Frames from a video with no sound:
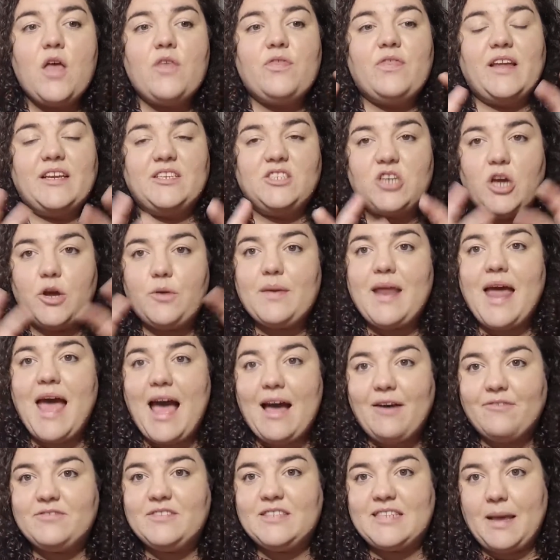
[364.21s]
They don't
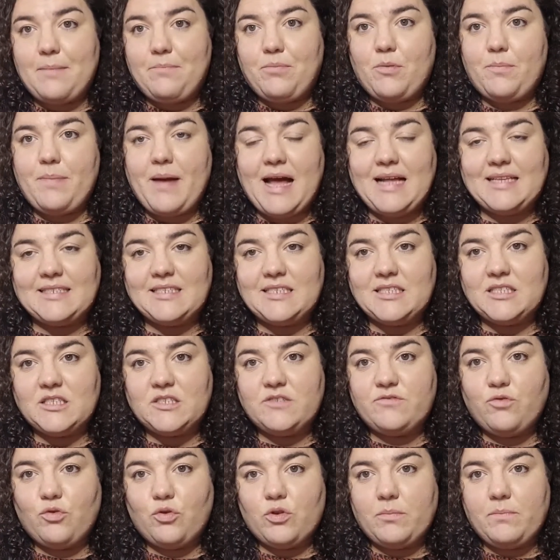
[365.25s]
have separate
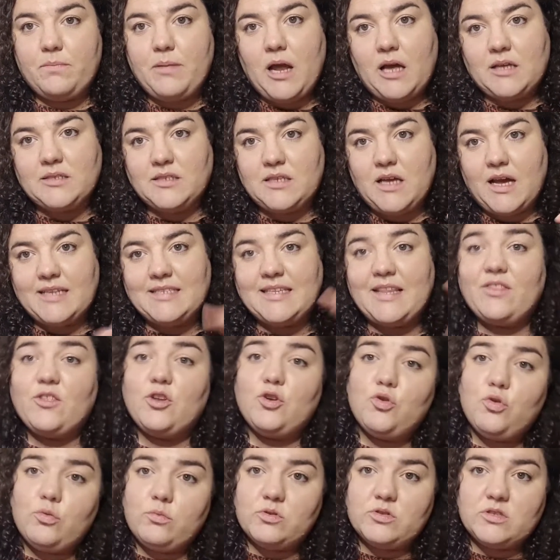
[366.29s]
patterns for the plus size and the
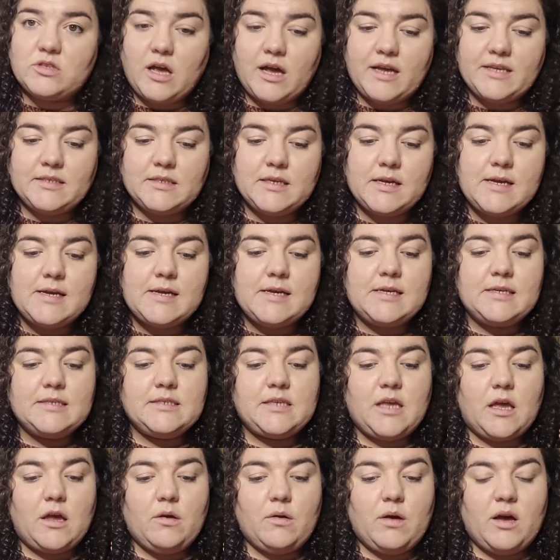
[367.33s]
normal size.
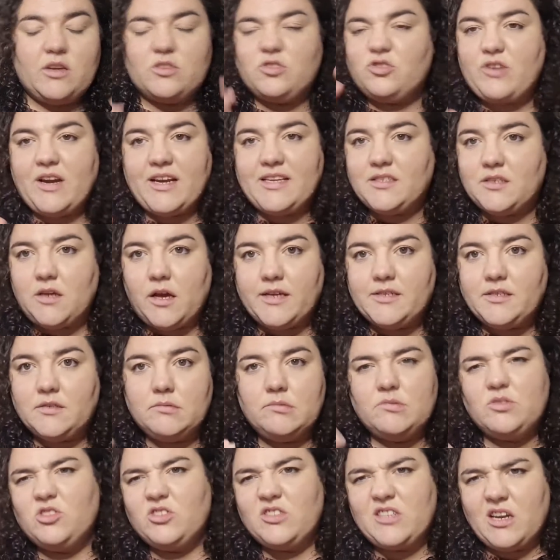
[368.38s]
So straight size, I
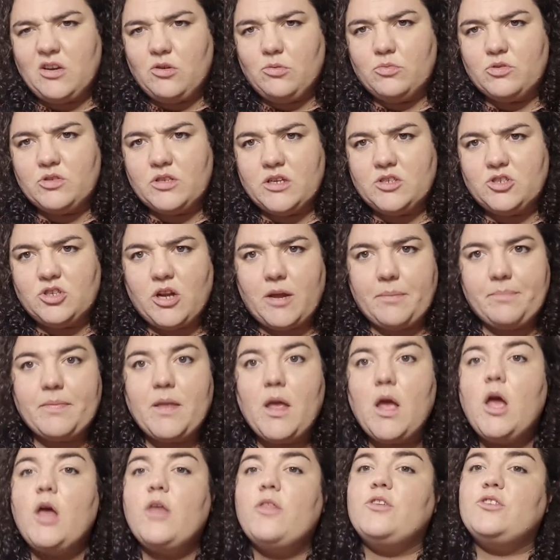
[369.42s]
shouldn't say normal size, should I?
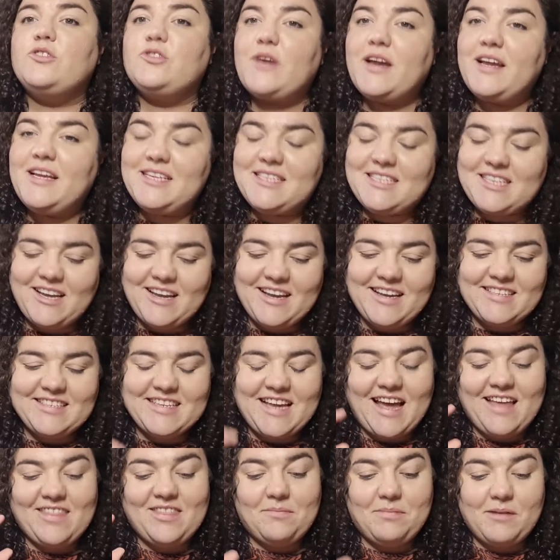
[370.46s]
The straight size
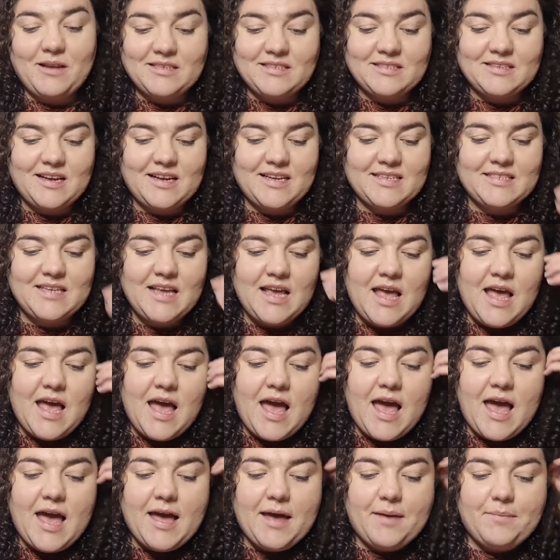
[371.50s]
and the plus size.
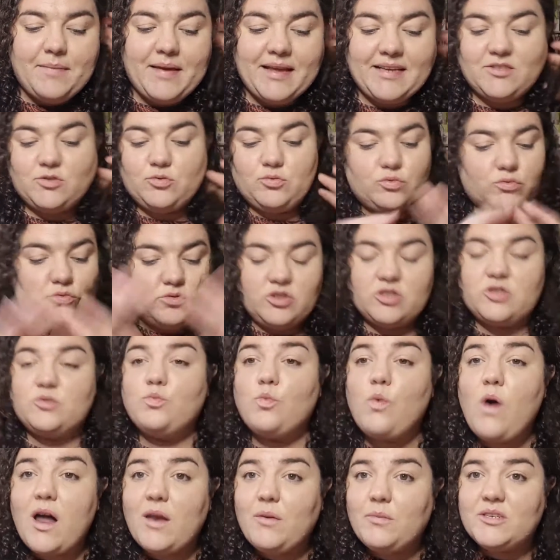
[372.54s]
It's all just
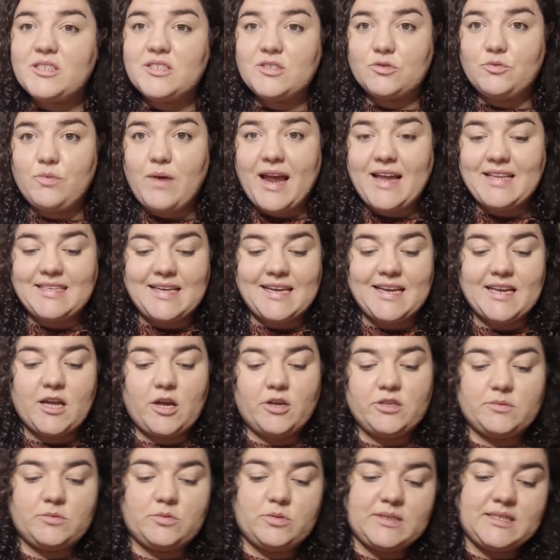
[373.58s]
one, which is great. And it
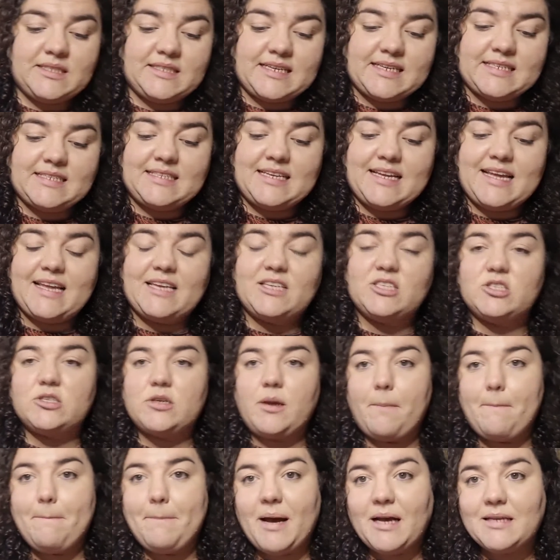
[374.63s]
goes up to a 60-inch
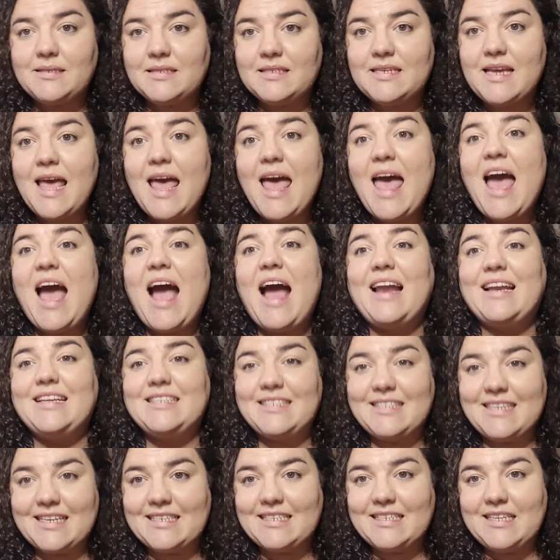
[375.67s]
bust and a
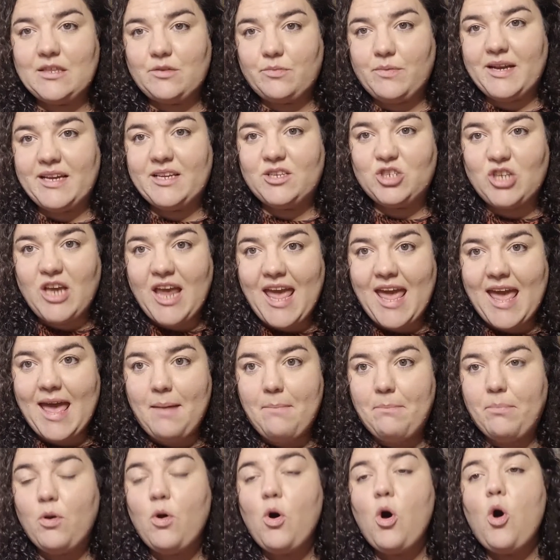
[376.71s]
63-inch
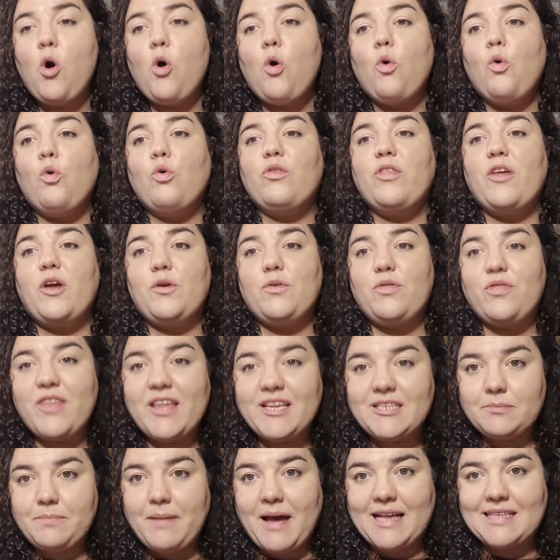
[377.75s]
hip. Although
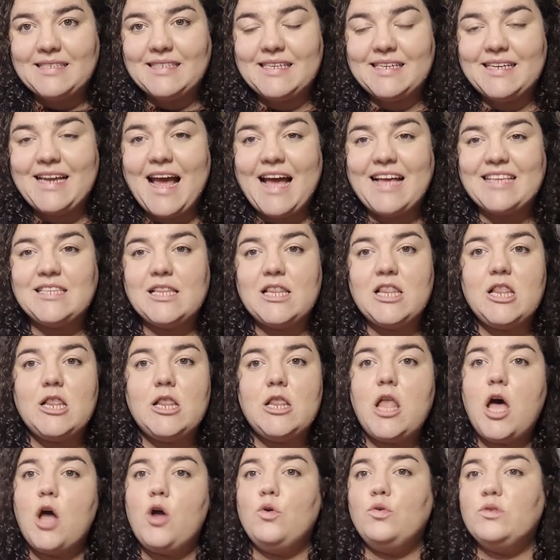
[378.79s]
this pattern has
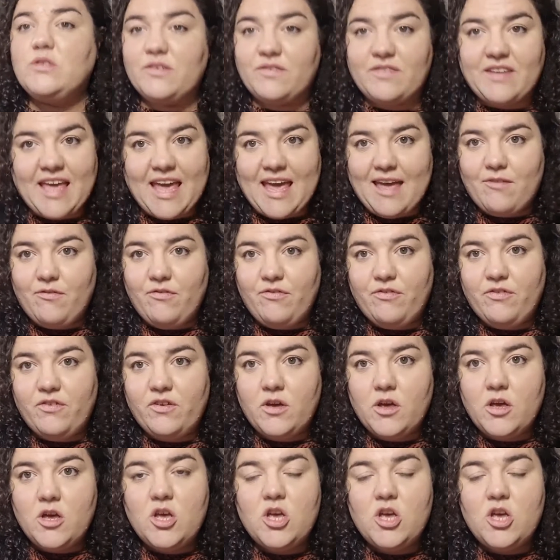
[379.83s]
loads of give.